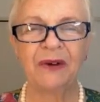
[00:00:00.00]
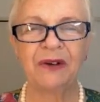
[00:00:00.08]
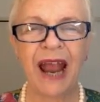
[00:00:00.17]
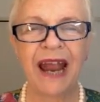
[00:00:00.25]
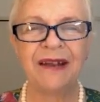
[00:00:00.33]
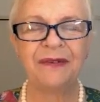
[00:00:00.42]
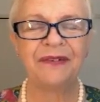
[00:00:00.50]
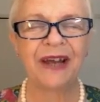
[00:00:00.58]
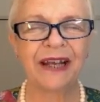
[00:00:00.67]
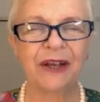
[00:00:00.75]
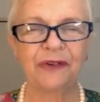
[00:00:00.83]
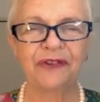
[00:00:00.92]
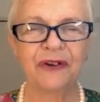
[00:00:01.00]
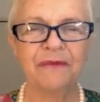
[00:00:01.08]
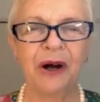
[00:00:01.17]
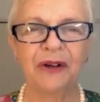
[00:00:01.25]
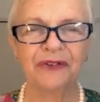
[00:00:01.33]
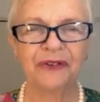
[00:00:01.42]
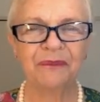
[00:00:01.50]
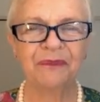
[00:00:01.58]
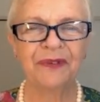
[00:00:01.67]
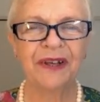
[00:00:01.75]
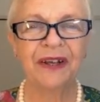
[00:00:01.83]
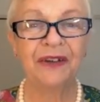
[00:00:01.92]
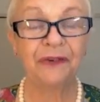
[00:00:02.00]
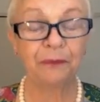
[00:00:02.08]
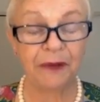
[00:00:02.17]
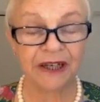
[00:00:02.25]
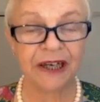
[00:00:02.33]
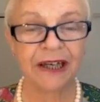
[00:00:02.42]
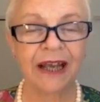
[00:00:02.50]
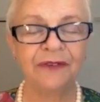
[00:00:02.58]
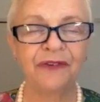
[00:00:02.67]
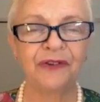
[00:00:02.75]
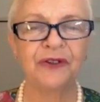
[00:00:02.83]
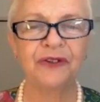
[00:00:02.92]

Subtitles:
Okay, thank you so much. Speak again